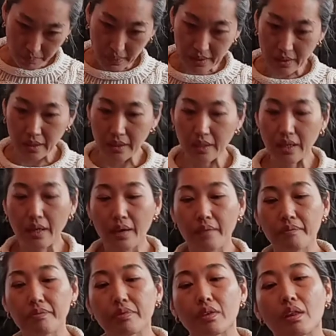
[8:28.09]
But then
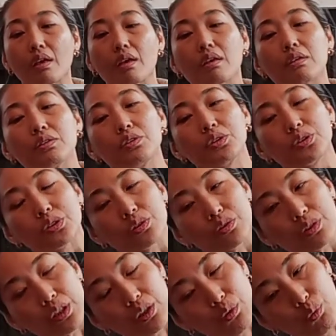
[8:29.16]

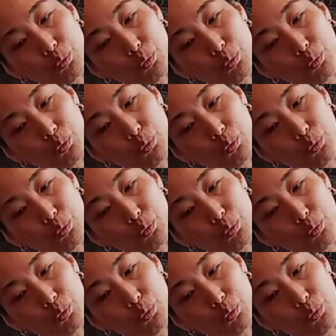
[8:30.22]
usually